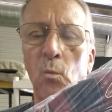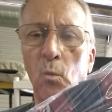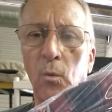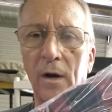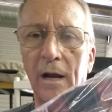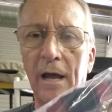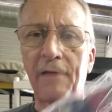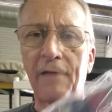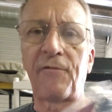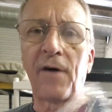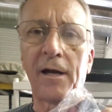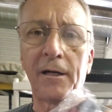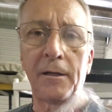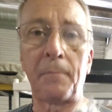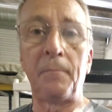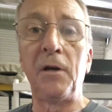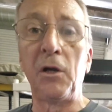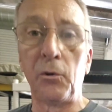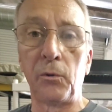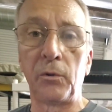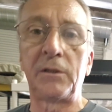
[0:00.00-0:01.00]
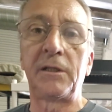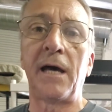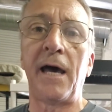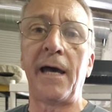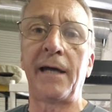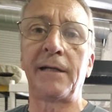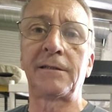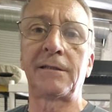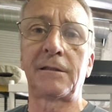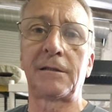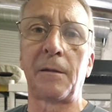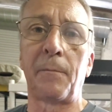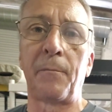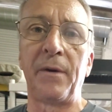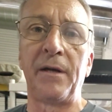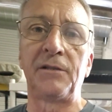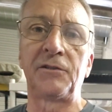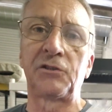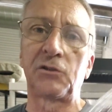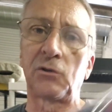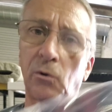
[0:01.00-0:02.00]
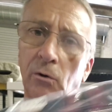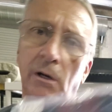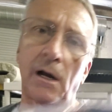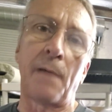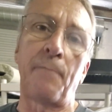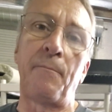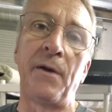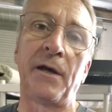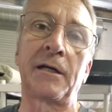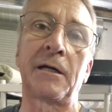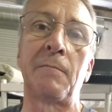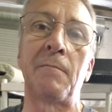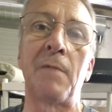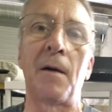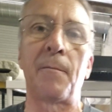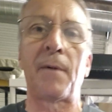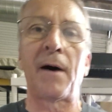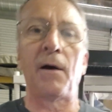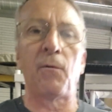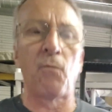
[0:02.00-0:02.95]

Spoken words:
when I find them newer tags at the bin store, I pick them up.